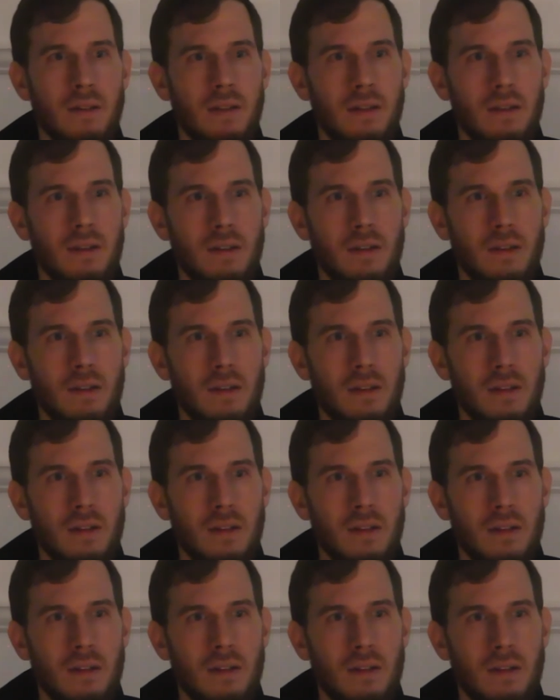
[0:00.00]

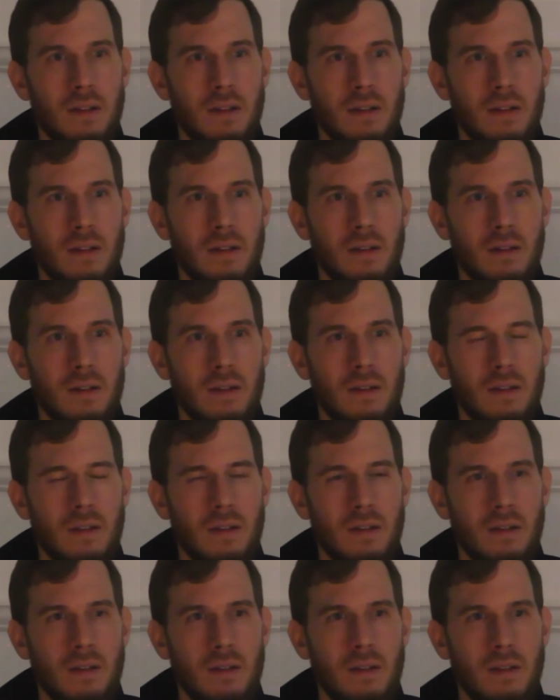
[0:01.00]

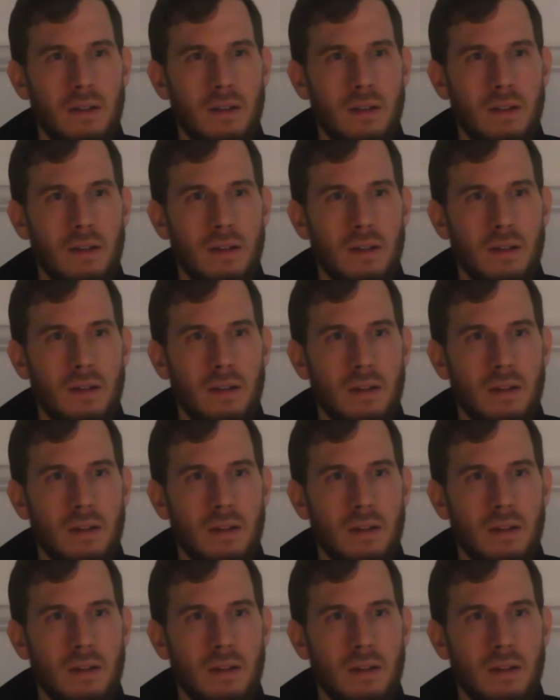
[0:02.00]
[no speech]